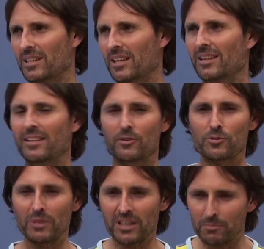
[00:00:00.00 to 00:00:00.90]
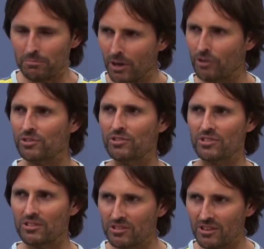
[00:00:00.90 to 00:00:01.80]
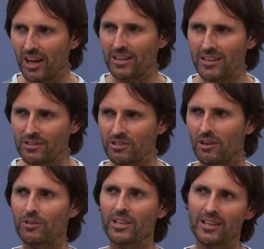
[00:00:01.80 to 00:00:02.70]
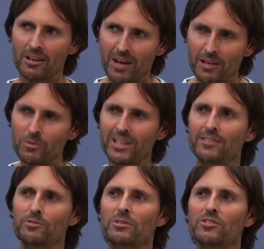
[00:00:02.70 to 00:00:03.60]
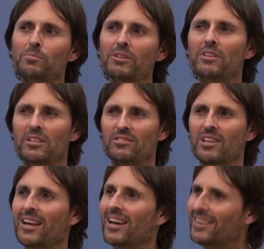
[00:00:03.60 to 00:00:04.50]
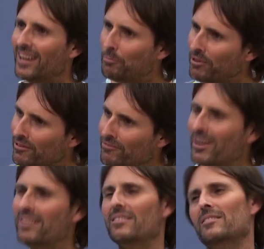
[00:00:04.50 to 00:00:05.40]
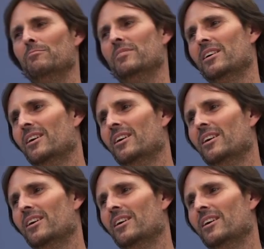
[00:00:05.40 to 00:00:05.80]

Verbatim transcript: Mm. There's been emotions inside of their soul that they're unwilling to experience that prevent them